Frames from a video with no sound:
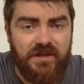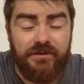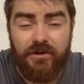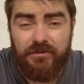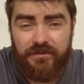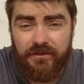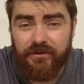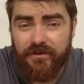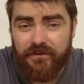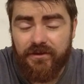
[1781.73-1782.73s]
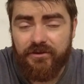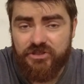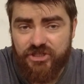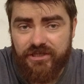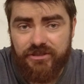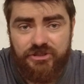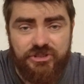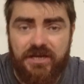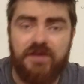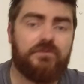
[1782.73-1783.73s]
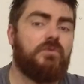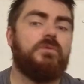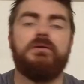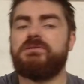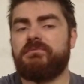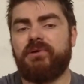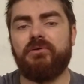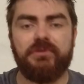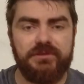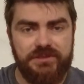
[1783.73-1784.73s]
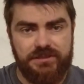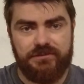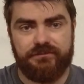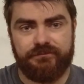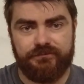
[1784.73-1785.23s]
And the only thing I can think I changed out of all those components